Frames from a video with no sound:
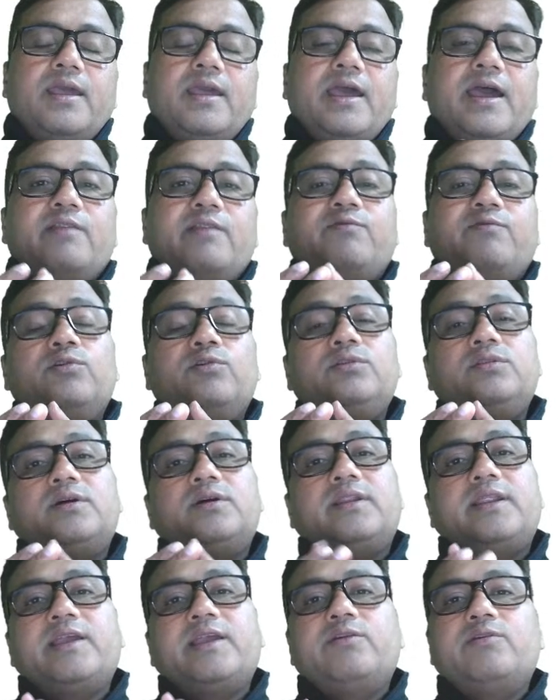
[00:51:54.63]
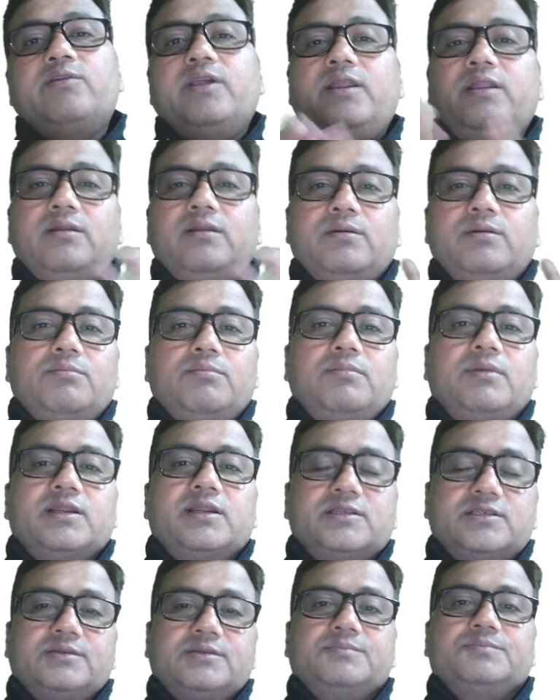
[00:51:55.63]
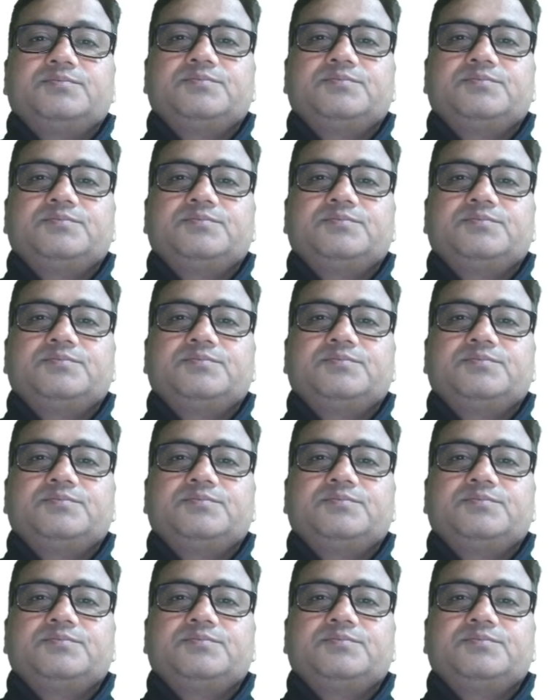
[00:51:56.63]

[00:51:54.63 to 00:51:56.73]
and fourth, regular margin.